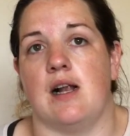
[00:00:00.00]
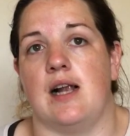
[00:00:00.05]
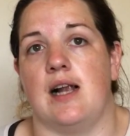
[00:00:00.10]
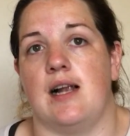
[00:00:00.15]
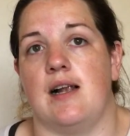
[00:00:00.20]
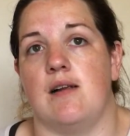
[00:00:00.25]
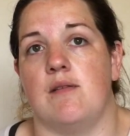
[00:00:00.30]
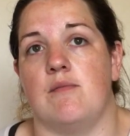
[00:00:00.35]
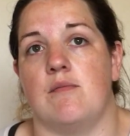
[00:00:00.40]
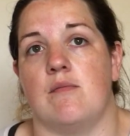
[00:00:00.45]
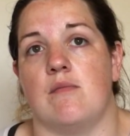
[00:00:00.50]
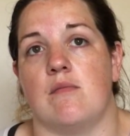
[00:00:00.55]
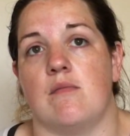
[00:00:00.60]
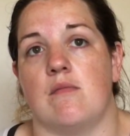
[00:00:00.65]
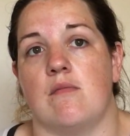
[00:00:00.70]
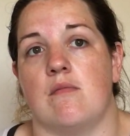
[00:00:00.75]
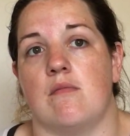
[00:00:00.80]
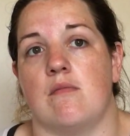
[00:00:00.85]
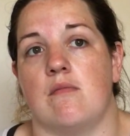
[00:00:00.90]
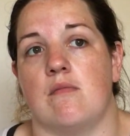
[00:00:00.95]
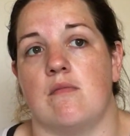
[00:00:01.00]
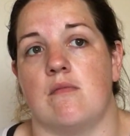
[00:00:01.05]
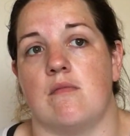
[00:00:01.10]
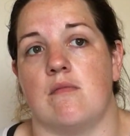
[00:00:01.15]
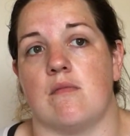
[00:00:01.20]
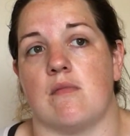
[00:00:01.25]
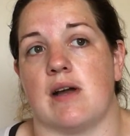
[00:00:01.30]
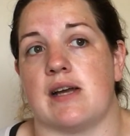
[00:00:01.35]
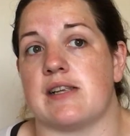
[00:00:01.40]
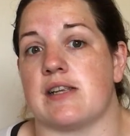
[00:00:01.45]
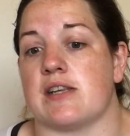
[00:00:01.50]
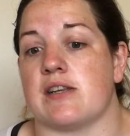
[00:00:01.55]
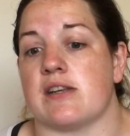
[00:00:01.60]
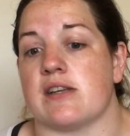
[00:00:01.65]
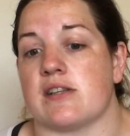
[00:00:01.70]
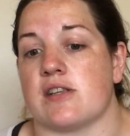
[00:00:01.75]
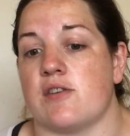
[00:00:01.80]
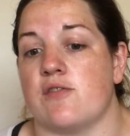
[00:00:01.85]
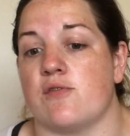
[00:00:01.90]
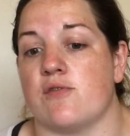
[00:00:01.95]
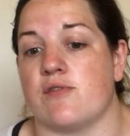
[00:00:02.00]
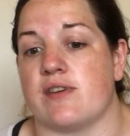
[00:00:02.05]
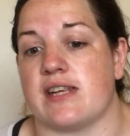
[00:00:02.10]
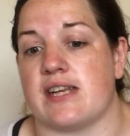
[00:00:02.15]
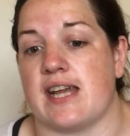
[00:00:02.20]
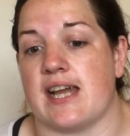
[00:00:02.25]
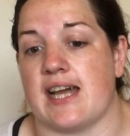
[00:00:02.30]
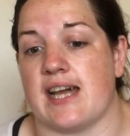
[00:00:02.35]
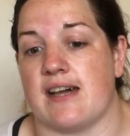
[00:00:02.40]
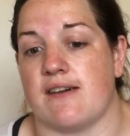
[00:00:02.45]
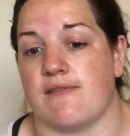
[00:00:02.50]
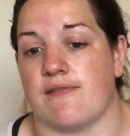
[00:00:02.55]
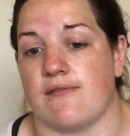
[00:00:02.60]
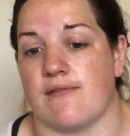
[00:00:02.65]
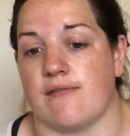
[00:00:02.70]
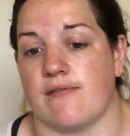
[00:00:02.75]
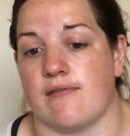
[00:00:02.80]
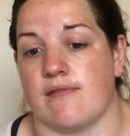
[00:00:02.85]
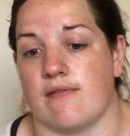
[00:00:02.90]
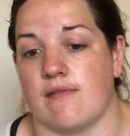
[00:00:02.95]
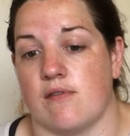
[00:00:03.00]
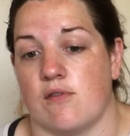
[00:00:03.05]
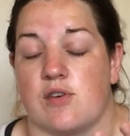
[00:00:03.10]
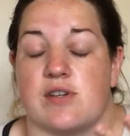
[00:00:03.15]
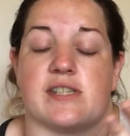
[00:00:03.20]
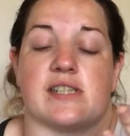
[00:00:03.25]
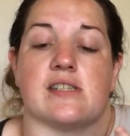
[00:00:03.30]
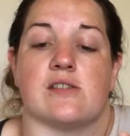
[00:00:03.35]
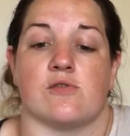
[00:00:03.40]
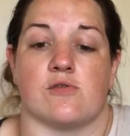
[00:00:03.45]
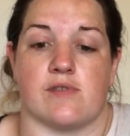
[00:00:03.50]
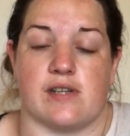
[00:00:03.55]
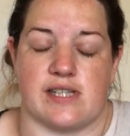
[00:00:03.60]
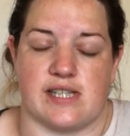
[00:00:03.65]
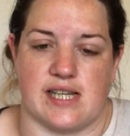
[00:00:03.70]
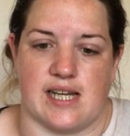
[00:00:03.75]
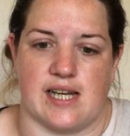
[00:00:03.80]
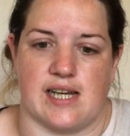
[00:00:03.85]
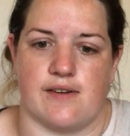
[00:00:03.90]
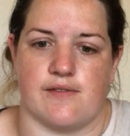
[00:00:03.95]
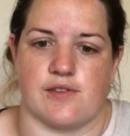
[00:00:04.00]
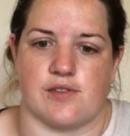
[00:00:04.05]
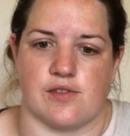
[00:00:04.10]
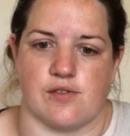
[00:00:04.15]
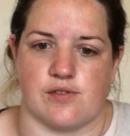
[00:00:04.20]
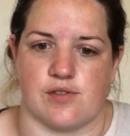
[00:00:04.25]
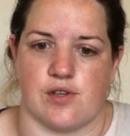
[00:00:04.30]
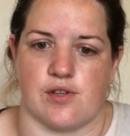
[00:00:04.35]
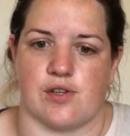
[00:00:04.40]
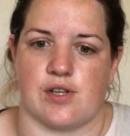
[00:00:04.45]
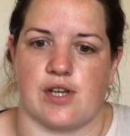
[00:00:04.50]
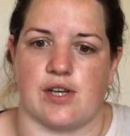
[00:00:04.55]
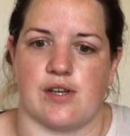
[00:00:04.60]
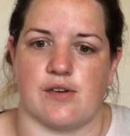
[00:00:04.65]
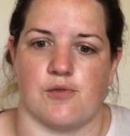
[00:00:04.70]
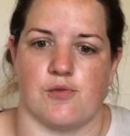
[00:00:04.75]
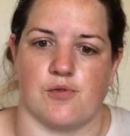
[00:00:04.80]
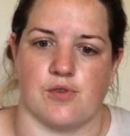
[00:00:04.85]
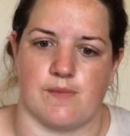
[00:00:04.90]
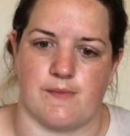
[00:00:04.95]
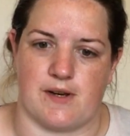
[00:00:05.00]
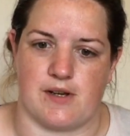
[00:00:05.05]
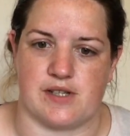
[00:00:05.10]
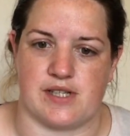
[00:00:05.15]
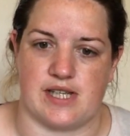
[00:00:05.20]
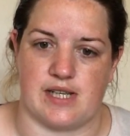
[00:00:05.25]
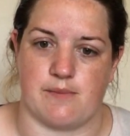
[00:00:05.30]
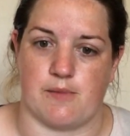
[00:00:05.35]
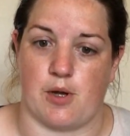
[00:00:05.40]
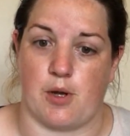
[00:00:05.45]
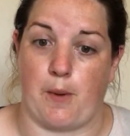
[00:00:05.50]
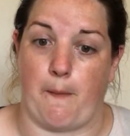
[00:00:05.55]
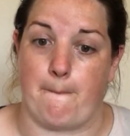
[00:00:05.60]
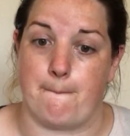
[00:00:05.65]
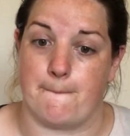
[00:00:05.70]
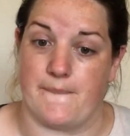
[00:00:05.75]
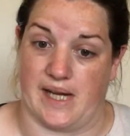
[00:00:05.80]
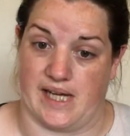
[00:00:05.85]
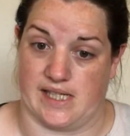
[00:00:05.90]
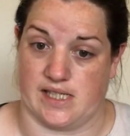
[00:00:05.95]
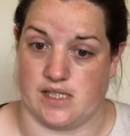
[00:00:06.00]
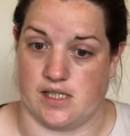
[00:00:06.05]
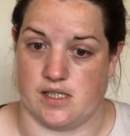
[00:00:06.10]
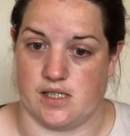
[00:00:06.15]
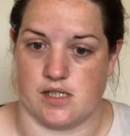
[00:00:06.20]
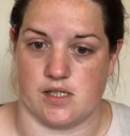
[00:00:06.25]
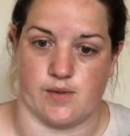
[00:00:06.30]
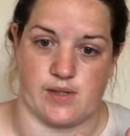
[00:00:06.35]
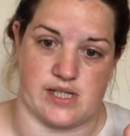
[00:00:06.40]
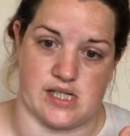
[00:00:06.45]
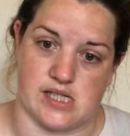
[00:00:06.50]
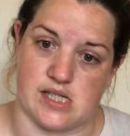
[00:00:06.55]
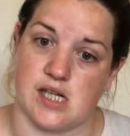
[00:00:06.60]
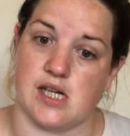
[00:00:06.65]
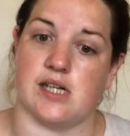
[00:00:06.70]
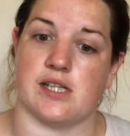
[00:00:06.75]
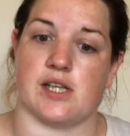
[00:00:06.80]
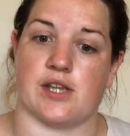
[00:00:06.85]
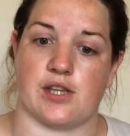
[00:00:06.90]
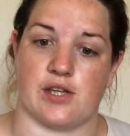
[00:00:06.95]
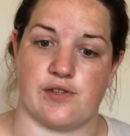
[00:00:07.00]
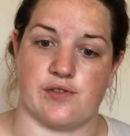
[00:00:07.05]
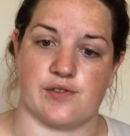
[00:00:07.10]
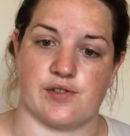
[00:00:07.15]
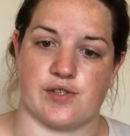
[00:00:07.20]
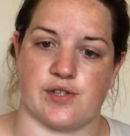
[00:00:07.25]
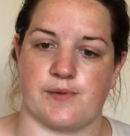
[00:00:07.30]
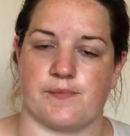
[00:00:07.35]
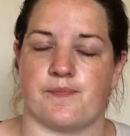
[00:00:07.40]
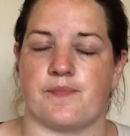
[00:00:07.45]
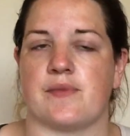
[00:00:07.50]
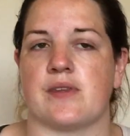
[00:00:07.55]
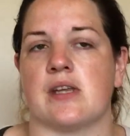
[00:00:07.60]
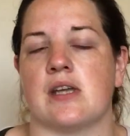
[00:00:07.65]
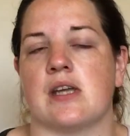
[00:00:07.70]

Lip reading: I didn't already have the Soldotna or the Maritimo pattern, so I discarded those two.